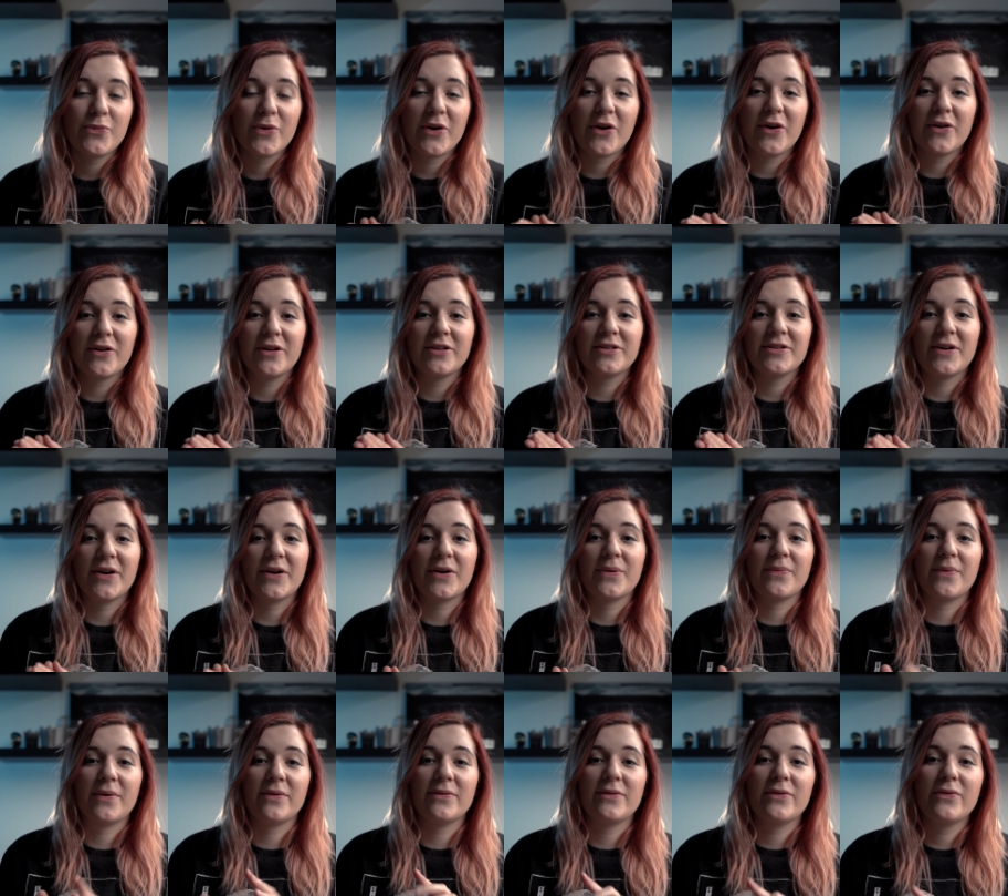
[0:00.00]
We're going to talk
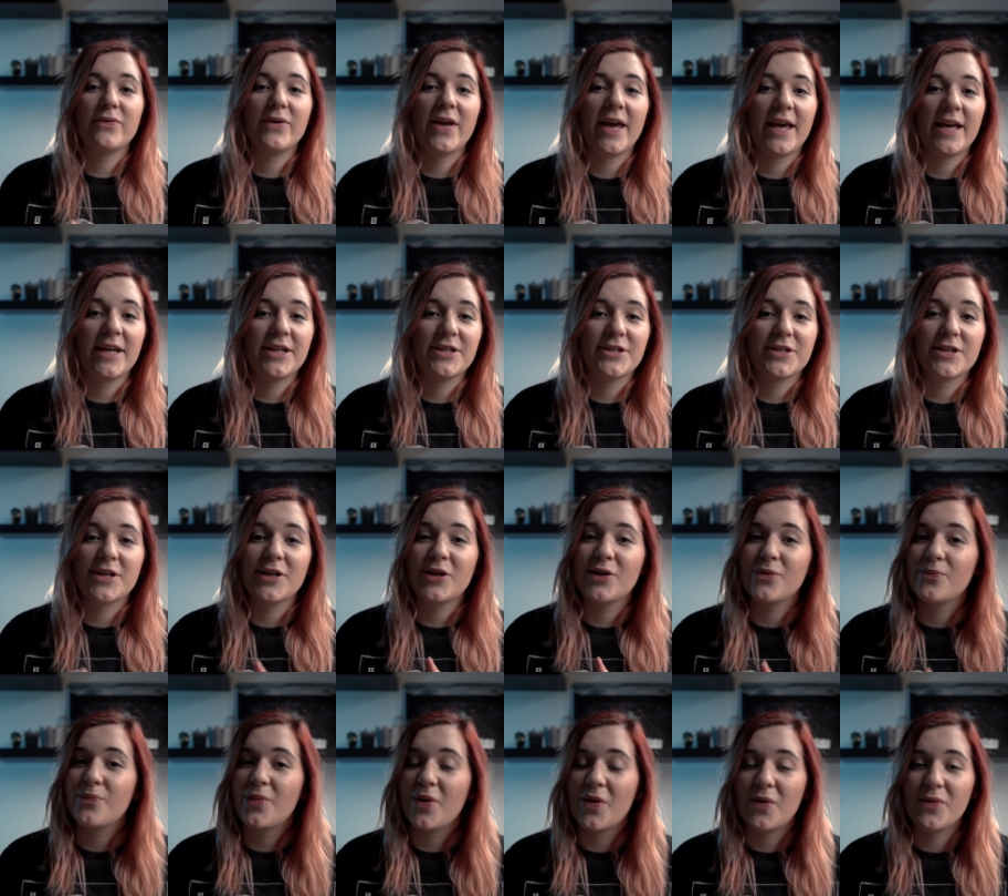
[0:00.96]
about
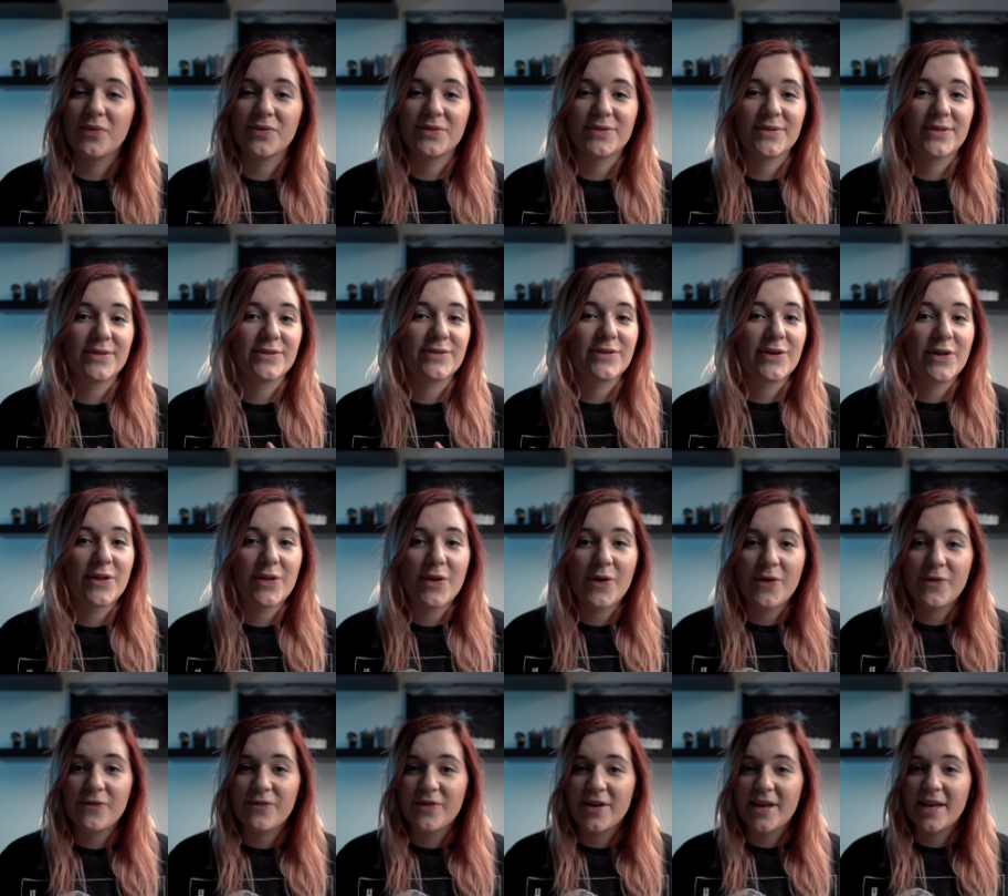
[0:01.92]
location, poses,
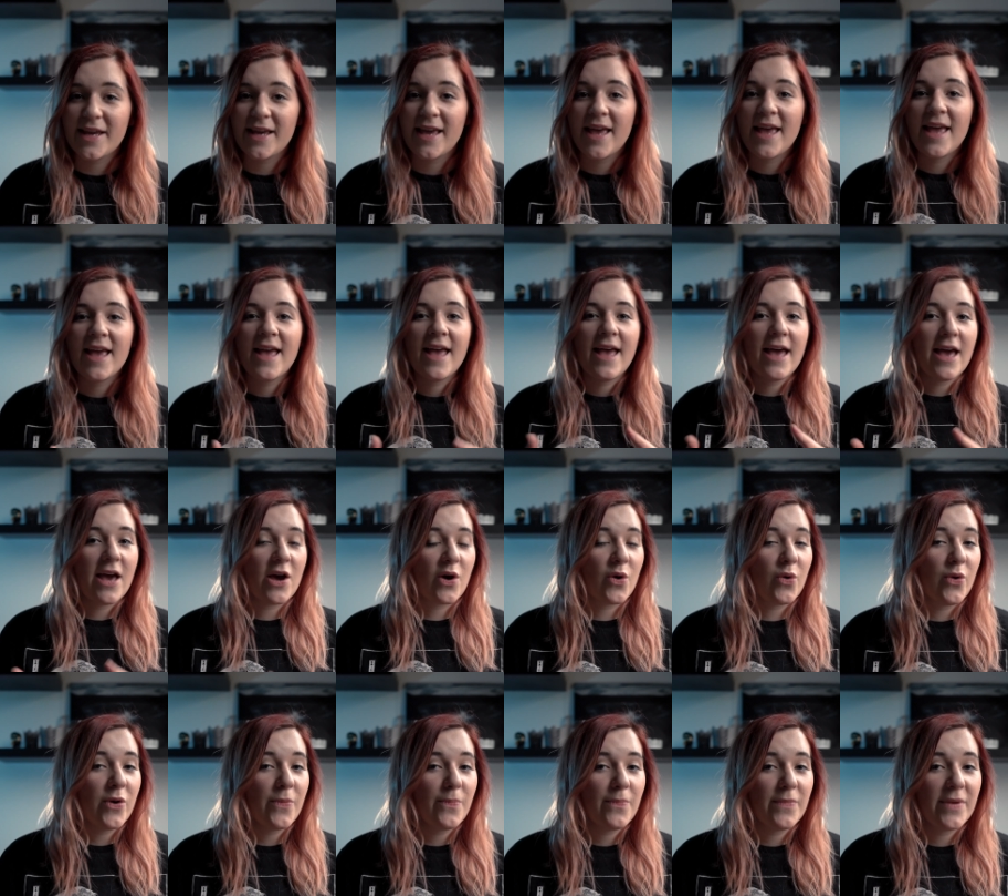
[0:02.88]
clothing,
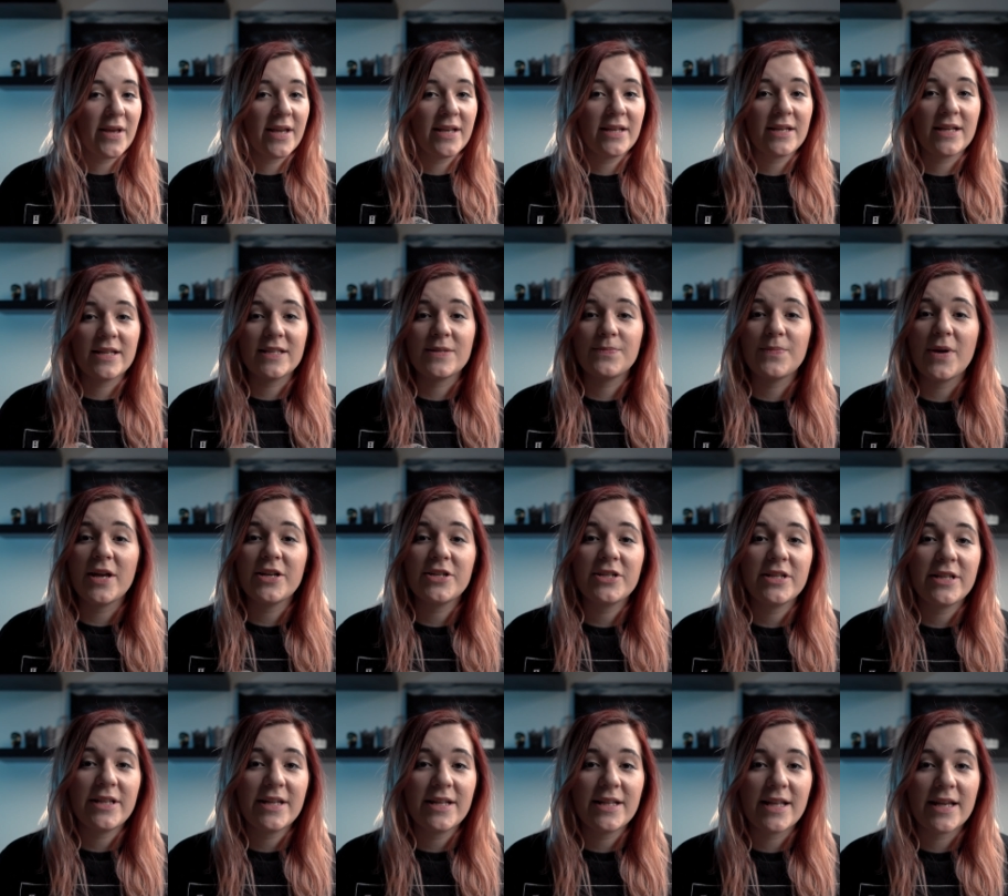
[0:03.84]
equipment,
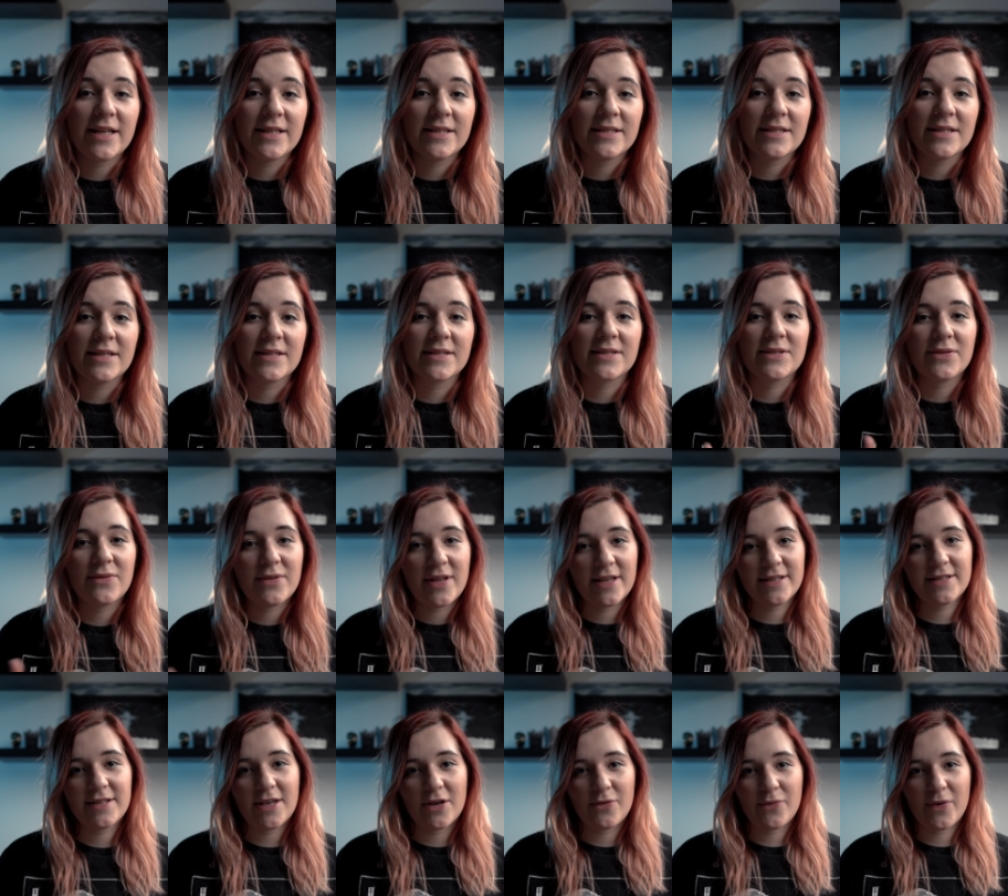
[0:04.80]
especially lenses, so
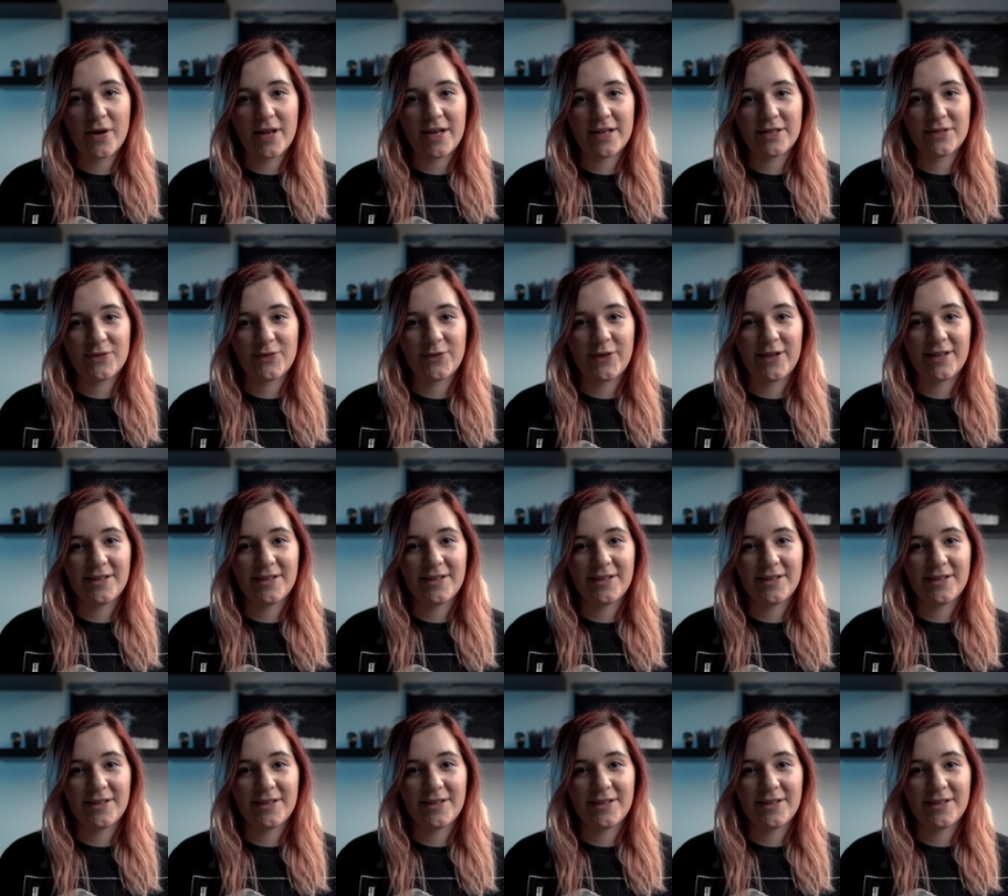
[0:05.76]
let's get right into